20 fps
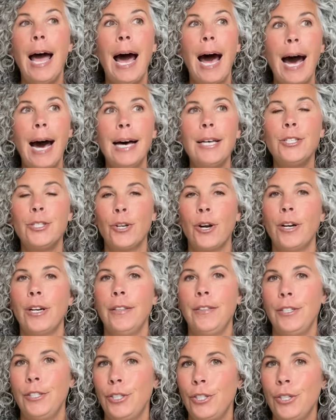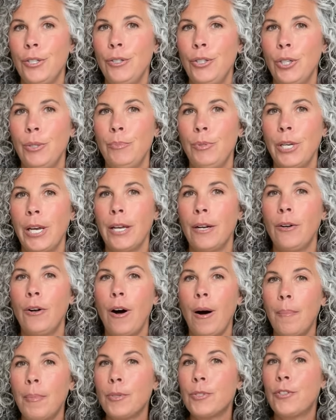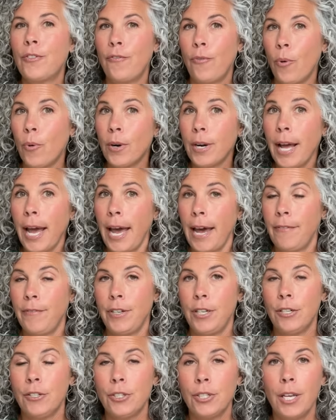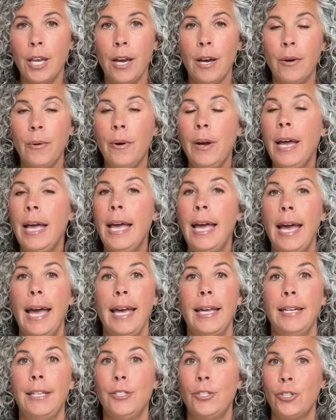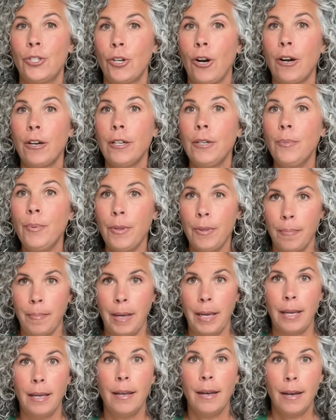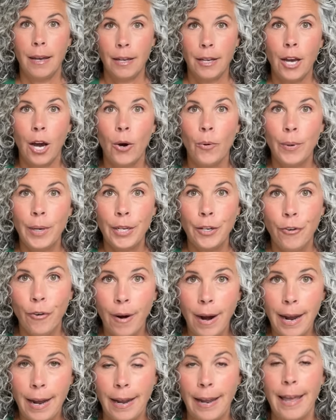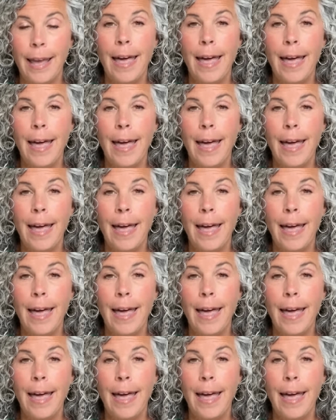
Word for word: I started this YouTube channel almost four and a half years ago, and it started with me going gray.